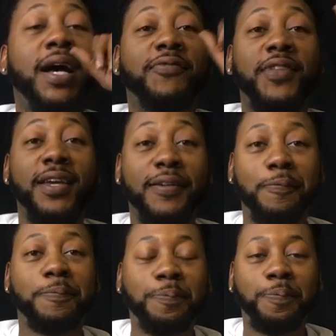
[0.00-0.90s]
I think
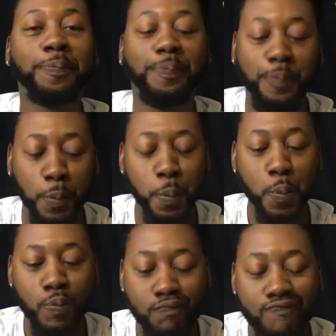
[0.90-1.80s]

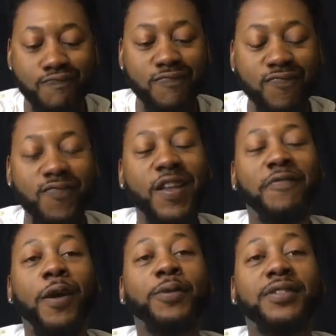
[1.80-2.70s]

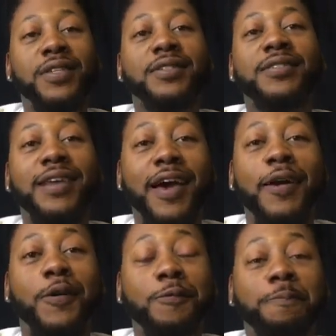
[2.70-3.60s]
if I was sitting
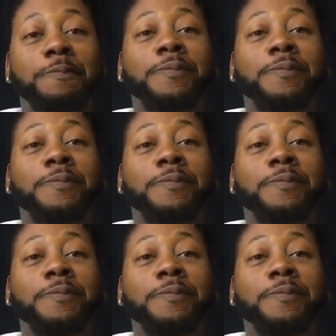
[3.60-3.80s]
down